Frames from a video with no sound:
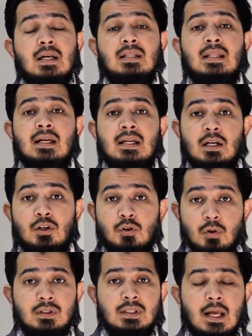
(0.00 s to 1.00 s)
that a
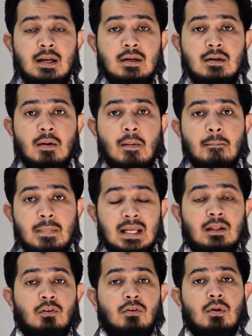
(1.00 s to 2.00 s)
good tenant
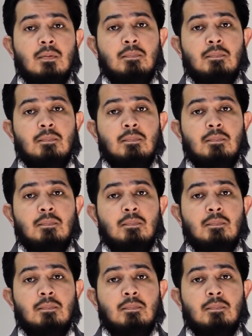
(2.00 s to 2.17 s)
means